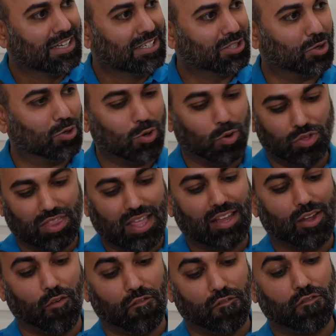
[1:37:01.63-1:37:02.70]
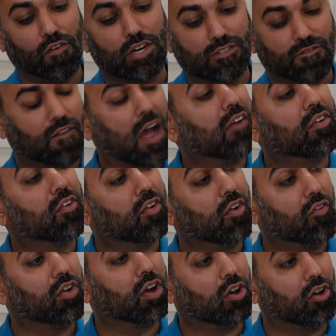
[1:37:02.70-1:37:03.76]
So don't think your first 5 years
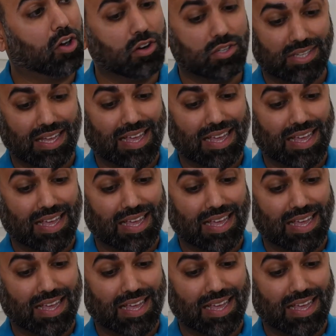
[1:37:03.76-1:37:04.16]
of your careers